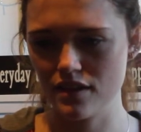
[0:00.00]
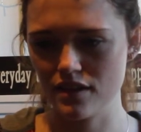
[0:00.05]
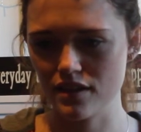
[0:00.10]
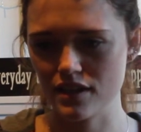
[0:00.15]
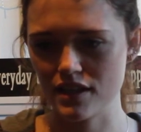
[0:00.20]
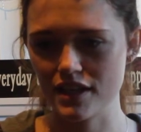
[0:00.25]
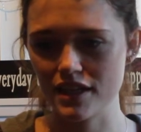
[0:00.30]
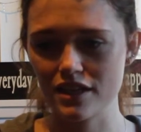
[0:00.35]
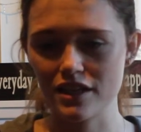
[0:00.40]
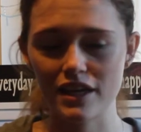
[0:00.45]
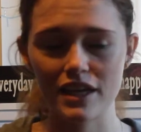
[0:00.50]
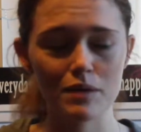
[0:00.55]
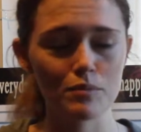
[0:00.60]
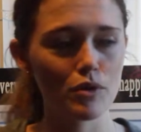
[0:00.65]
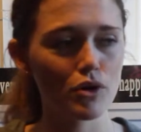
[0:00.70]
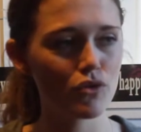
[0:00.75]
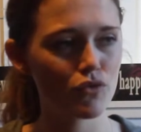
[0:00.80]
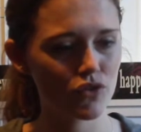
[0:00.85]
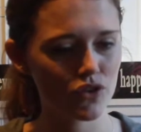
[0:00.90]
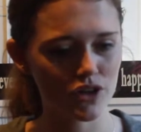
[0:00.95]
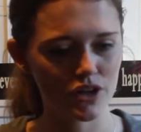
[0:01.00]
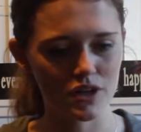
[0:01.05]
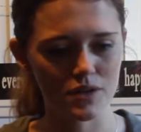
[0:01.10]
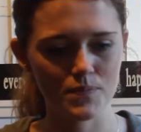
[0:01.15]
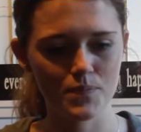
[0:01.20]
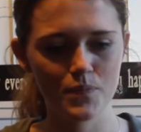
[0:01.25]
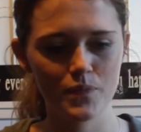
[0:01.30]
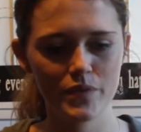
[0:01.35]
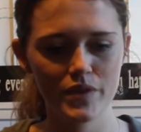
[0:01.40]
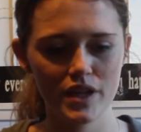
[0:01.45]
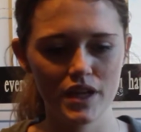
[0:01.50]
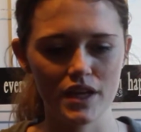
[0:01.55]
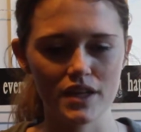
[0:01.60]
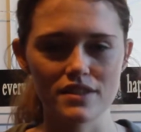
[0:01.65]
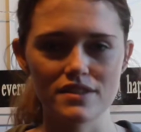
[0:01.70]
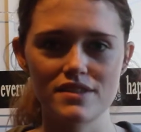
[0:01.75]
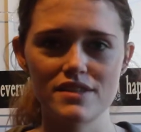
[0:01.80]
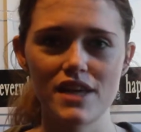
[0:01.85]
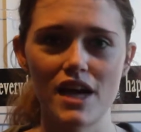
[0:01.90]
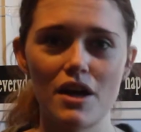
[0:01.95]
he came over
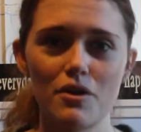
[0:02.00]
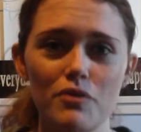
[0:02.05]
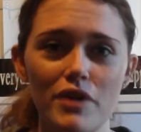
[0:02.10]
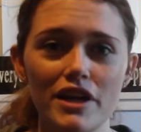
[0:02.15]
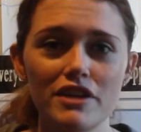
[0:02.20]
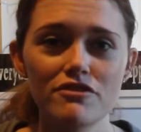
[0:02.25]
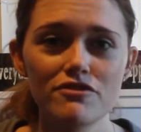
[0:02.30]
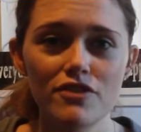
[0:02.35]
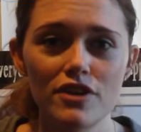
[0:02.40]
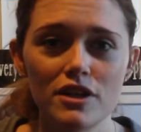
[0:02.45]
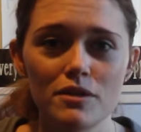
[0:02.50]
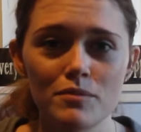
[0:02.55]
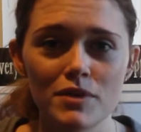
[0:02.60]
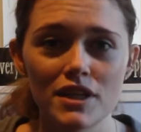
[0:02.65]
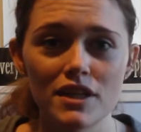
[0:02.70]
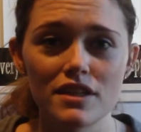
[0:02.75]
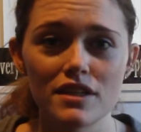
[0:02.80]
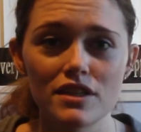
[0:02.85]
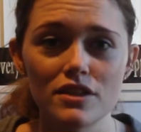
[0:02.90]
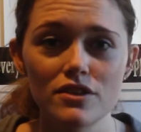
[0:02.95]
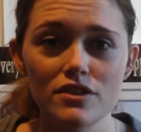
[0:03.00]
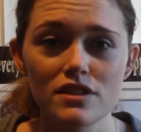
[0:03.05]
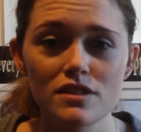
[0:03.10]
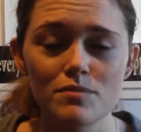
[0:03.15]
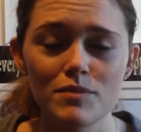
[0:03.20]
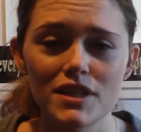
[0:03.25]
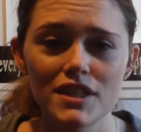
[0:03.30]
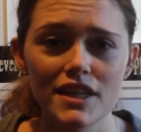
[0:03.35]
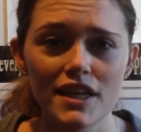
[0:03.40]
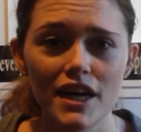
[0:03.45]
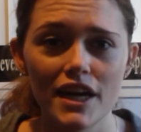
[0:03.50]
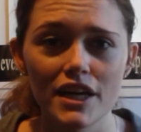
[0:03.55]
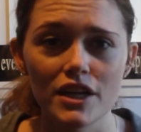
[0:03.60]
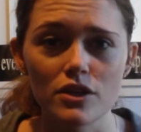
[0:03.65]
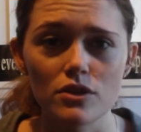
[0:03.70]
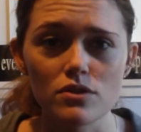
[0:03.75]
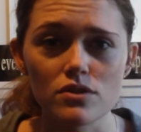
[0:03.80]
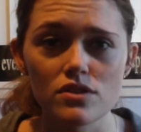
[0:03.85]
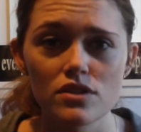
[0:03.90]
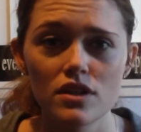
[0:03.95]
and sat right in front of me, and he looks me in the eye, he
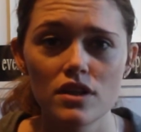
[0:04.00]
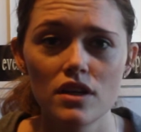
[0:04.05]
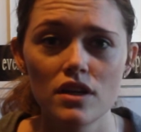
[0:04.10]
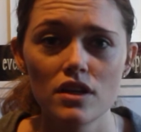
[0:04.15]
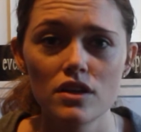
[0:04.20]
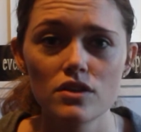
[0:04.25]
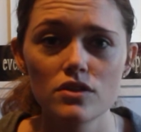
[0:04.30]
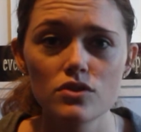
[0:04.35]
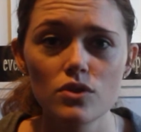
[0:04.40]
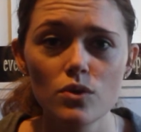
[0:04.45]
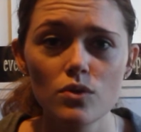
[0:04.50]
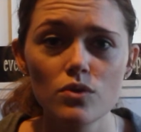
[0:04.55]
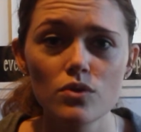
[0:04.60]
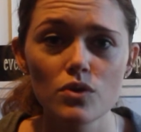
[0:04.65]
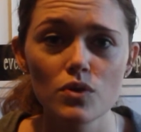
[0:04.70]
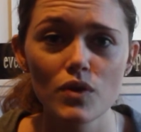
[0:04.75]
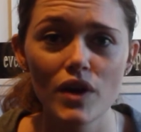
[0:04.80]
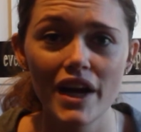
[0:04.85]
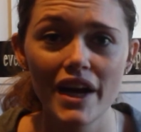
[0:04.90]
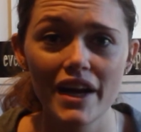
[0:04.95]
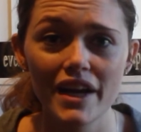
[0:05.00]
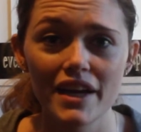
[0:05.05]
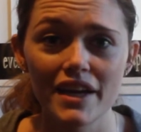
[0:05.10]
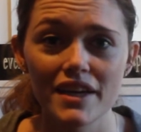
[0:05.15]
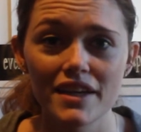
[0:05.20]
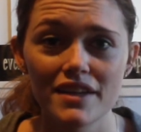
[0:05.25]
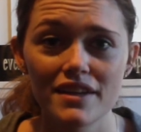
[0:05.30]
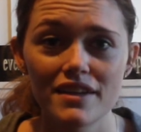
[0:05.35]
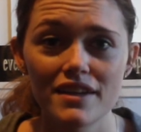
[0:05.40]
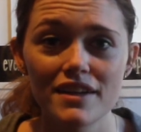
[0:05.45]
goes, "Don't cry.